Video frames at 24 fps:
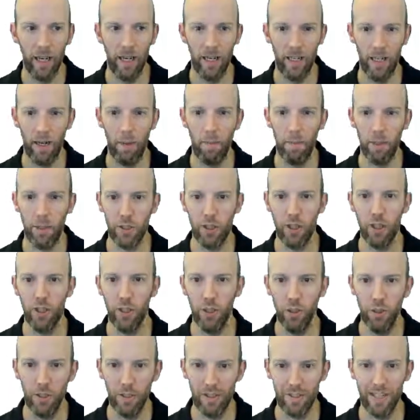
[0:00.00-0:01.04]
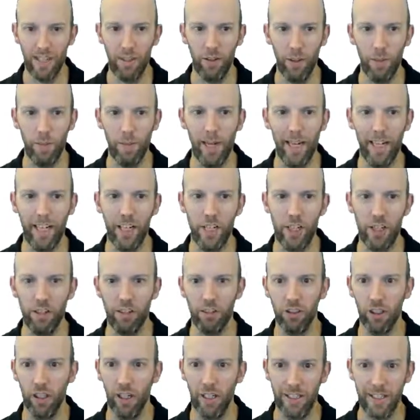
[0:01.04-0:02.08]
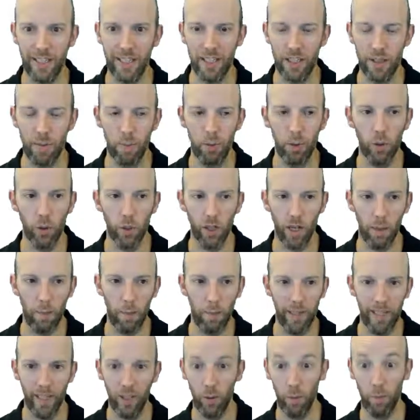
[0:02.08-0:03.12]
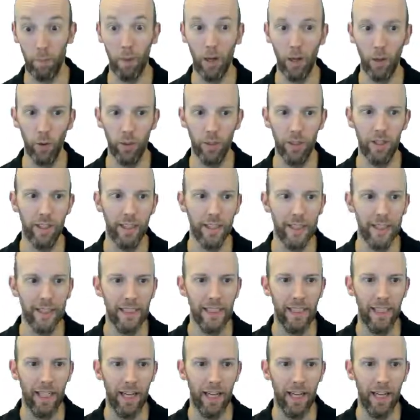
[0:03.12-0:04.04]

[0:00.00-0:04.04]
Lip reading: number two, tell your manager or IT support company, or both;